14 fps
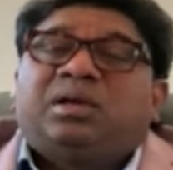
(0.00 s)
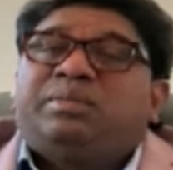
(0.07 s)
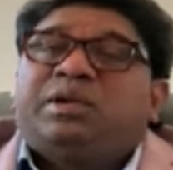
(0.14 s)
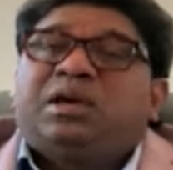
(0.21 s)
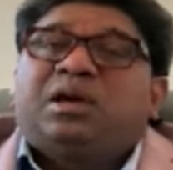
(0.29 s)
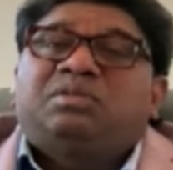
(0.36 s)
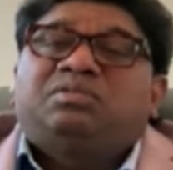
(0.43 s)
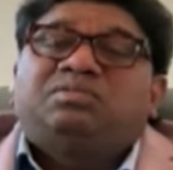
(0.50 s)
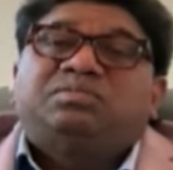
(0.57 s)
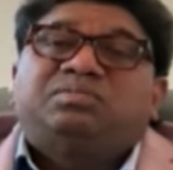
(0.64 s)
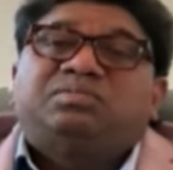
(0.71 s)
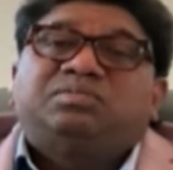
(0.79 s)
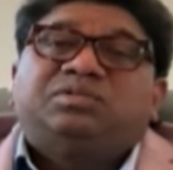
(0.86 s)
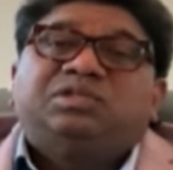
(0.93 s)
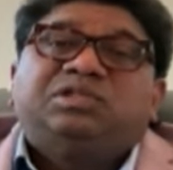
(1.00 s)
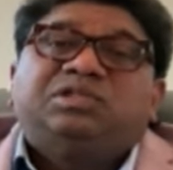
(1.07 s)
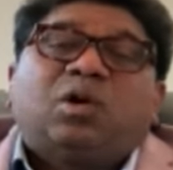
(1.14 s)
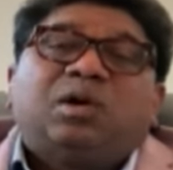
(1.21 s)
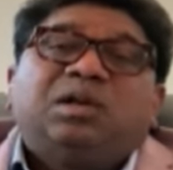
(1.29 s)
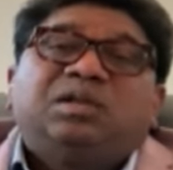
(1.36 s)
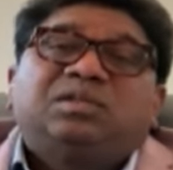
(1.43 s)
they may have
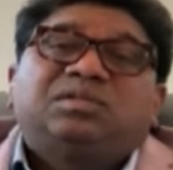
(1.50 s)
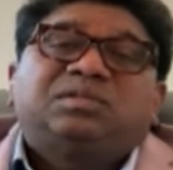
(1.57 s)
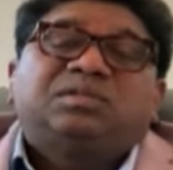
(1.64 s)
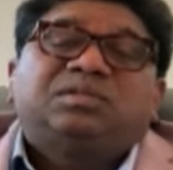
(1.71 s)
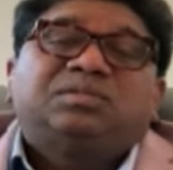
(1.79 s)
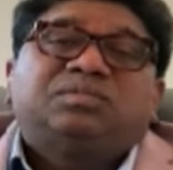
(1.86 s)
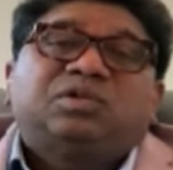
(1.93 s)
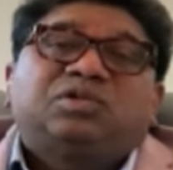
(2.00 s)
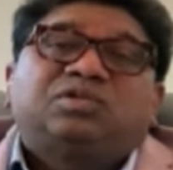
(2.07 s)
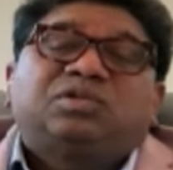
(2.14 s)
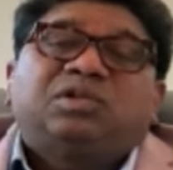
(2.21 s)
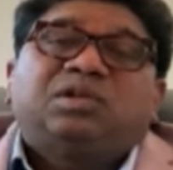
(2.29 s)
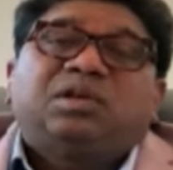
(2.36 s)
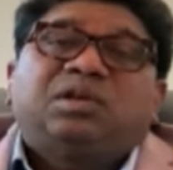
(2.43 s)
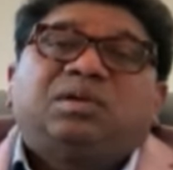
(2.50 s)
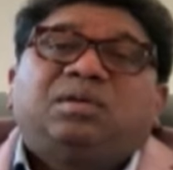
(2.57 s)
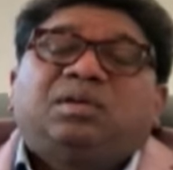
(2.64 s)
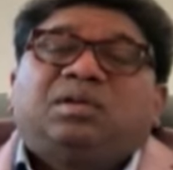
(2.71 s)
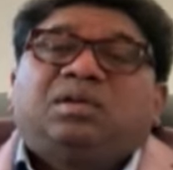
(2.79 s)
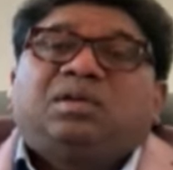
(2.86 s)
jaundice, possibly.